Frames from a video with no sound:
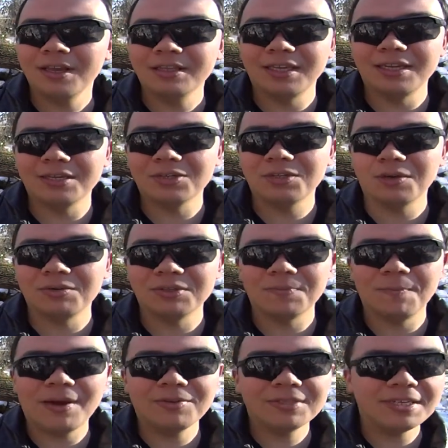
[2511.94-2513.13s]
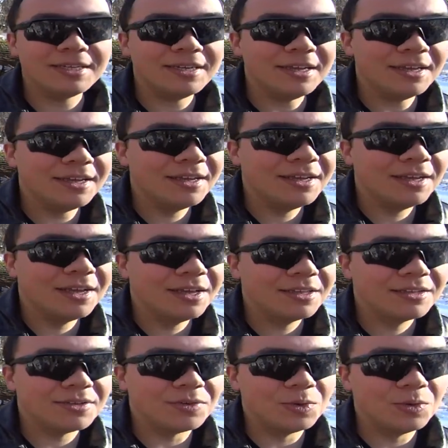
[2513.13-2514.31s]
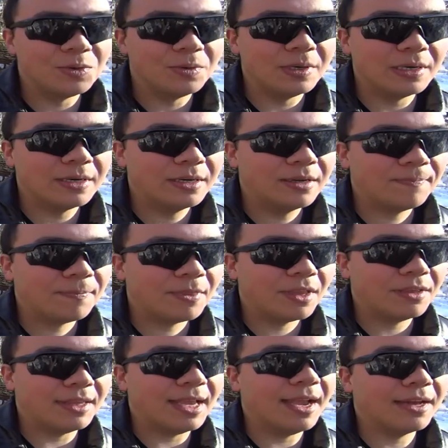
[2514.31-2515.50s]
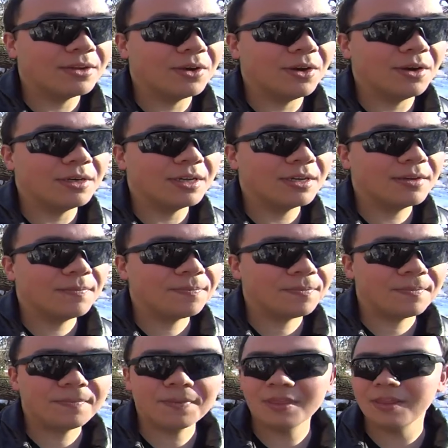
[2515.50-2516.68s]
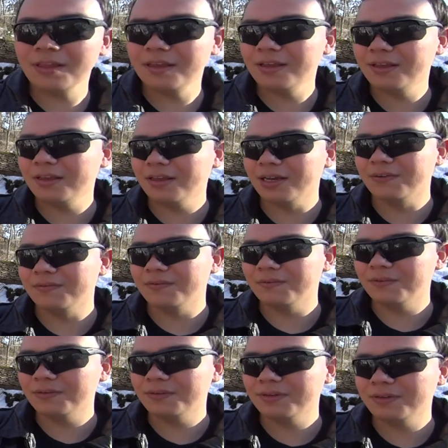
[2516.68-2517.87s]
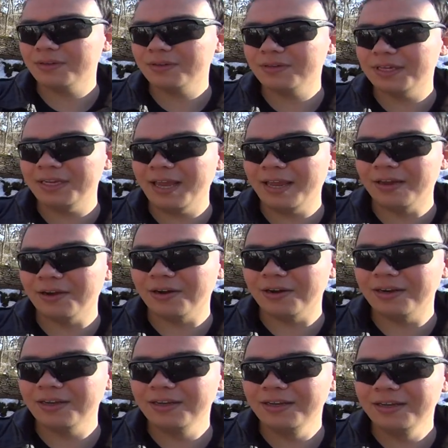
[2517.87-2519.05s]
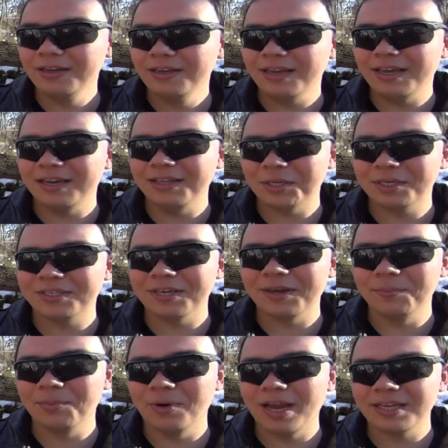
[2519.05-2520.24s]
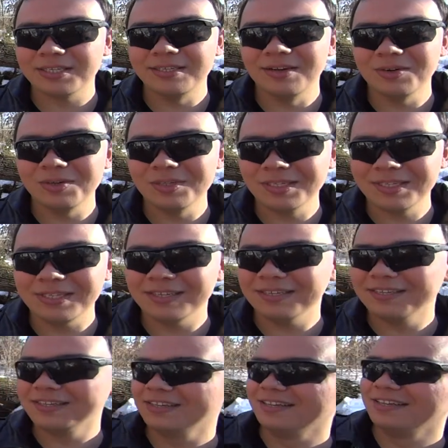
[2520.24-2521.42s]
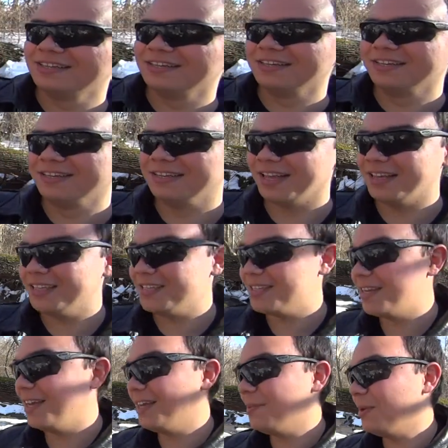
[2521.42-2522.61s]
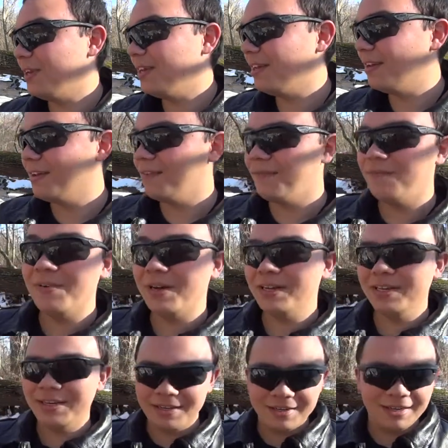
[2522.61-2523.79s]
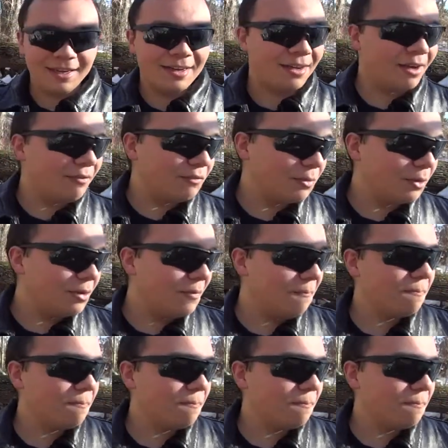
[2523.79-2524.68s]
that it shows mounted to the handguard of an AR, and it looks like brass knuckles. That's gotta be fun and comfortable.